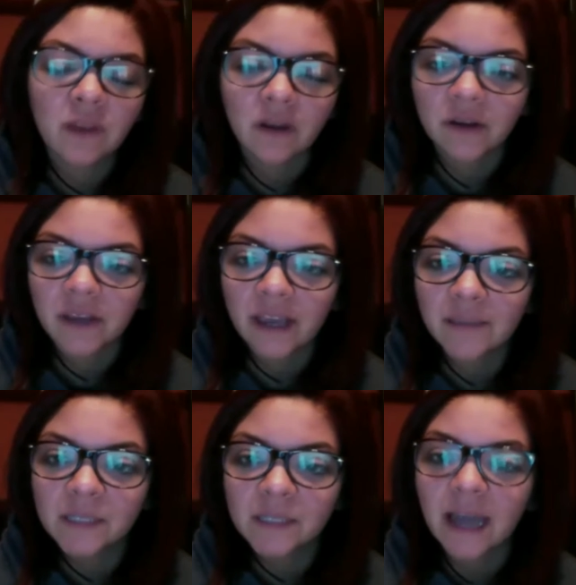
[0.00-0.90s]
with Hunger
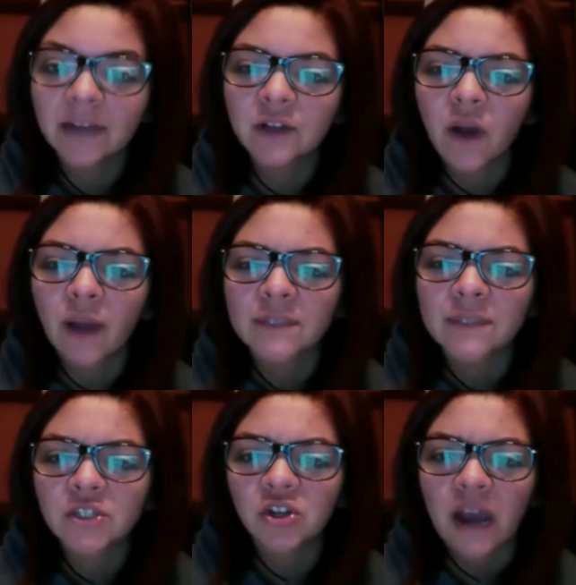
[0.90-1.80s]
Games, I don't know, I'm
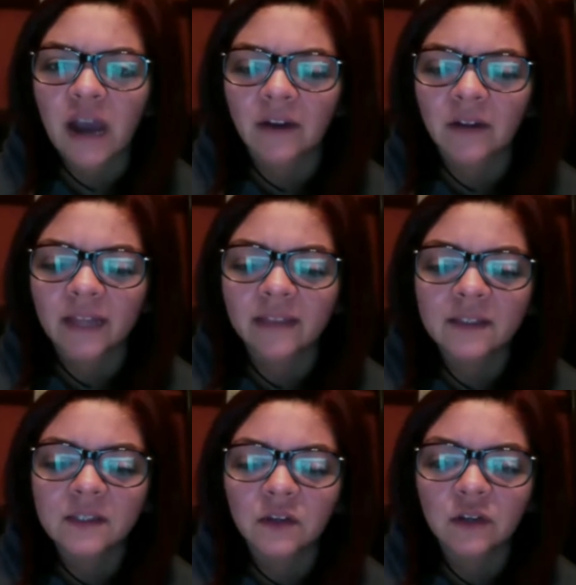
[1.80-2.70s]
such a crier. Like
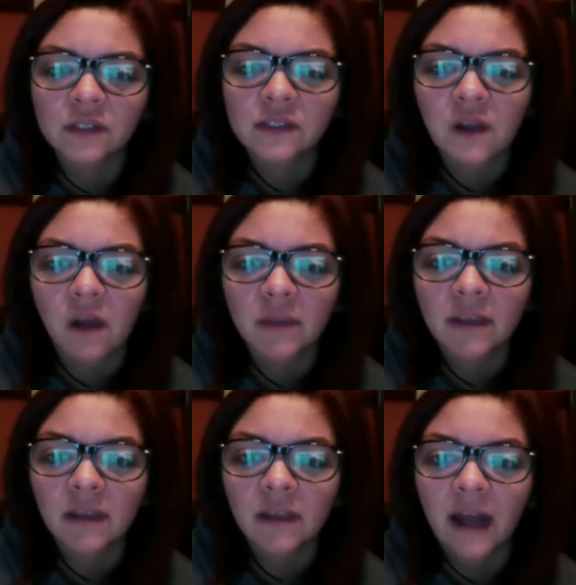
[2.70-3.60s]
this third installment,